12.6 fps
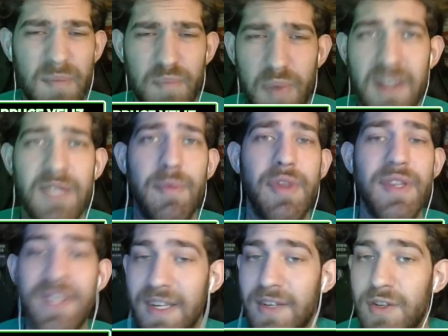possibly the
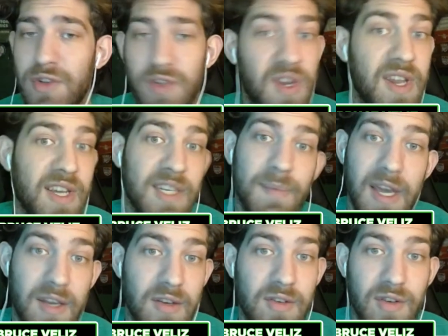Sixers and the Knicks
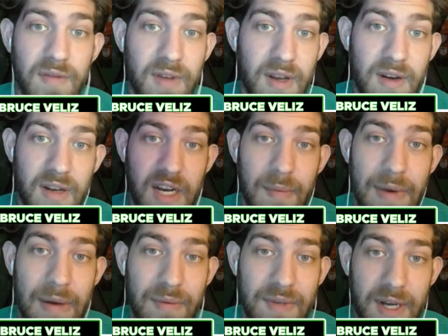pages are even going to come
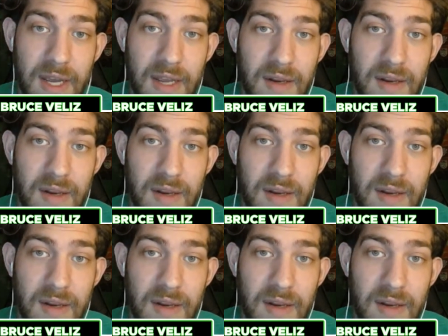out tonight